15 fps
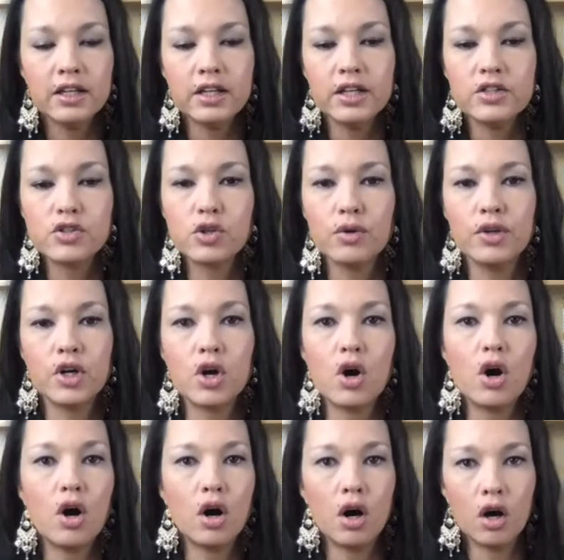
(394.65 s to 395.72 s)
So they're
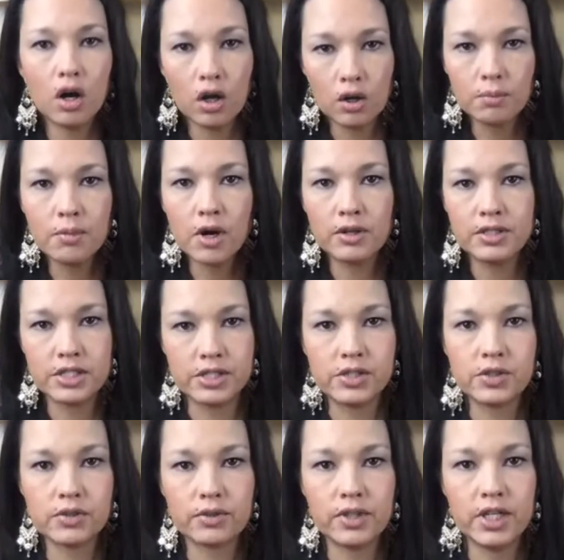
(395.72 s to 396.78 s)
all
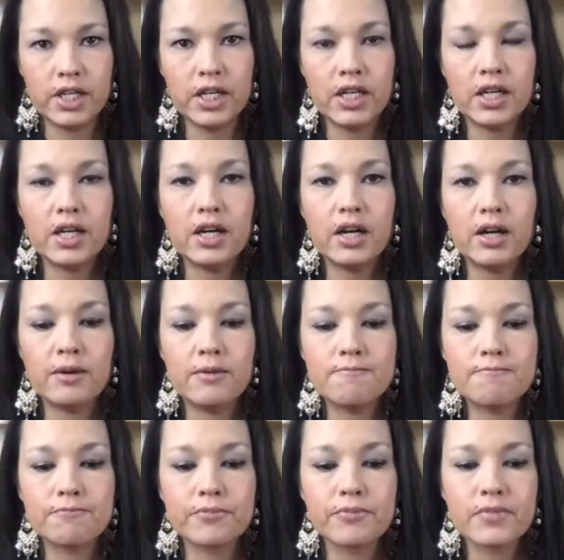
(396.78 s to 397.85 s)
Montessori
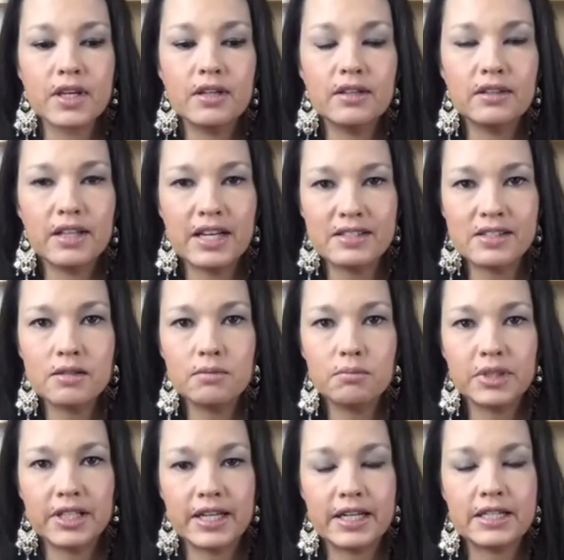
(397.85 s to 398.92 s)
lesson
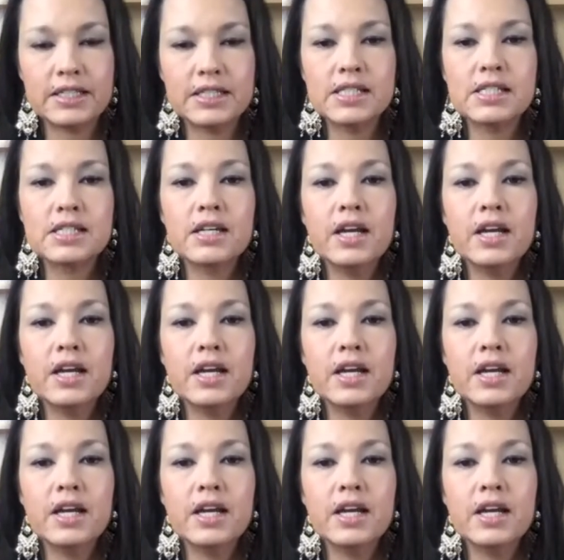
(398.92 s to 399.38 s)
plans.